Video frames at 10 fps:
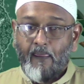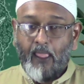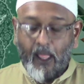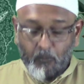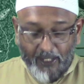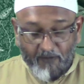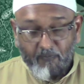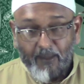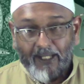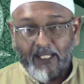And we have
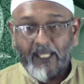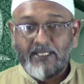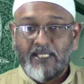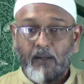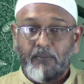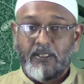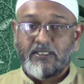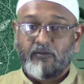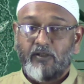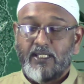many examples
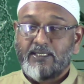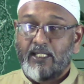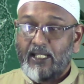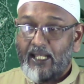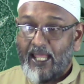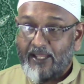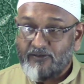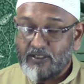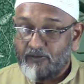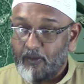of this in the
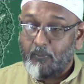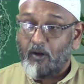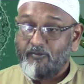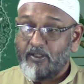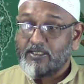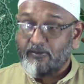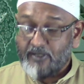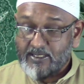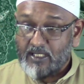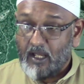lives of the prophets of
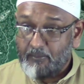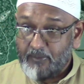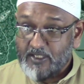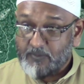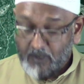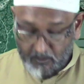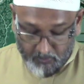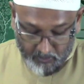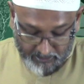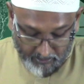Islam, peace be
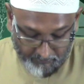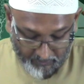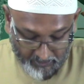upon them.